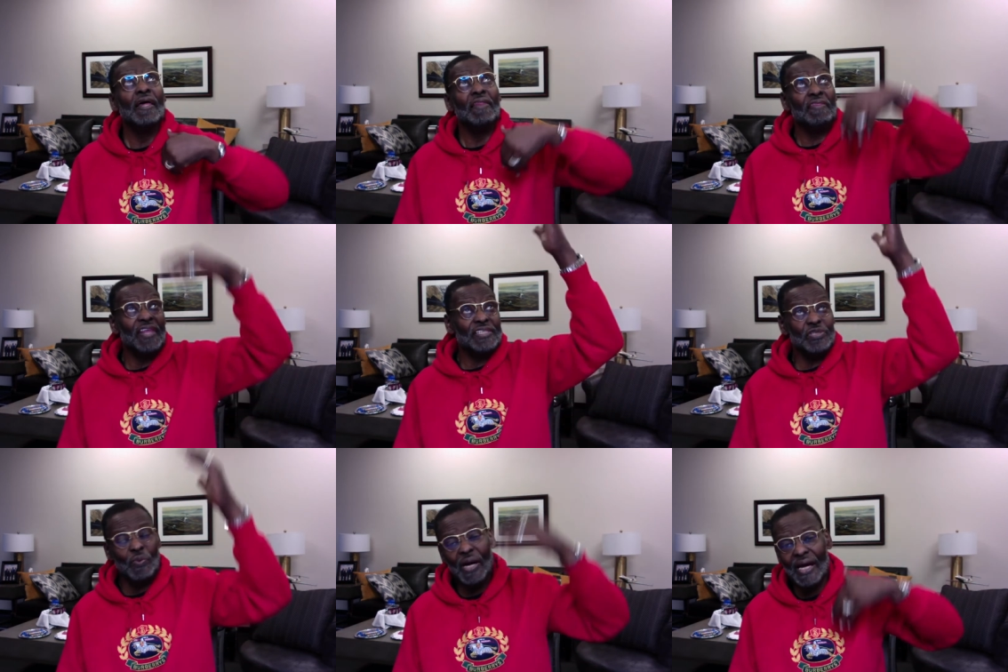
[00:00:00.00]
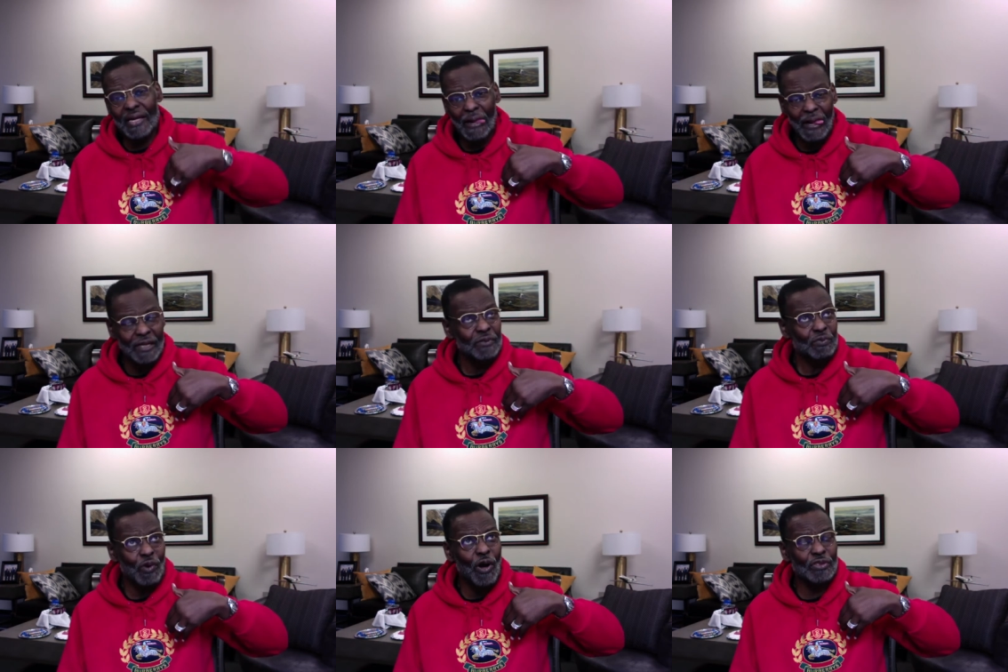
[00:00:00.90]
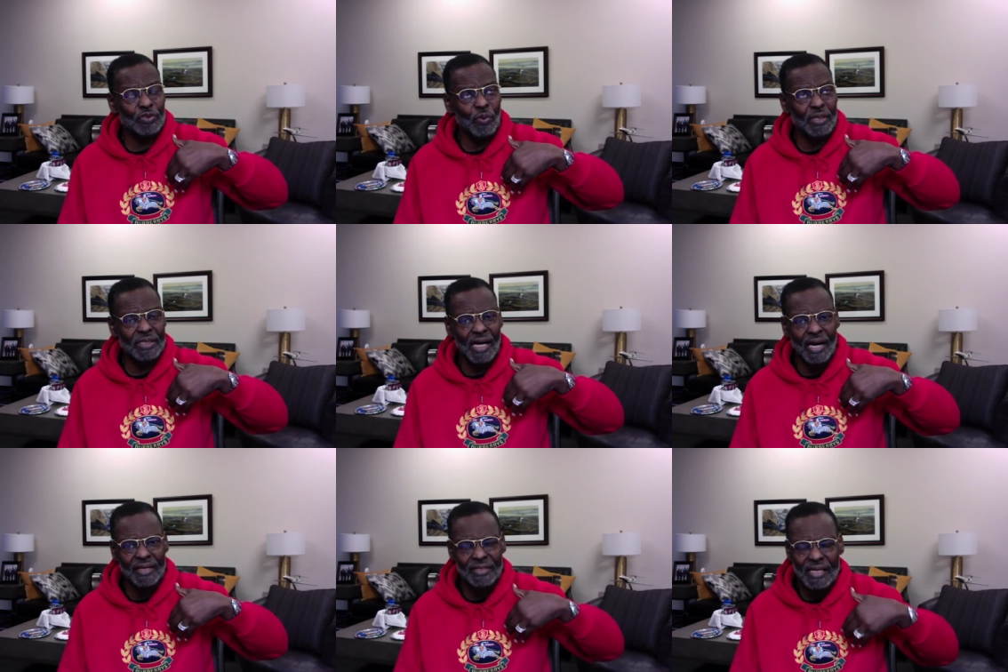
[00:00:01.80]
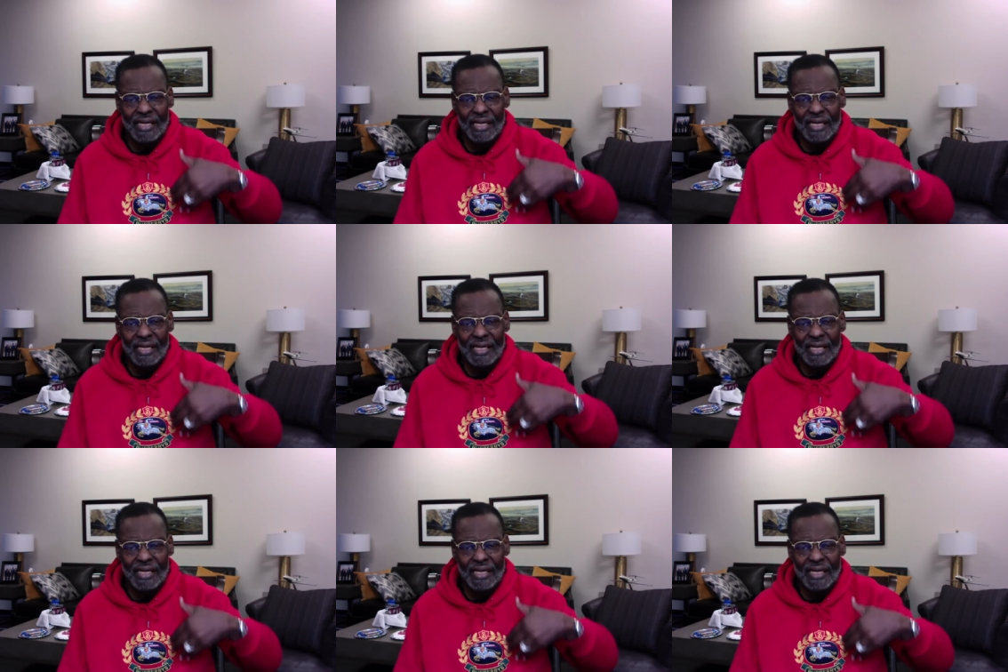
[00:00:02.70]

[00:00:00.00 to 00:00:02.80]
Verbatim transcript: this way, wrong toward God,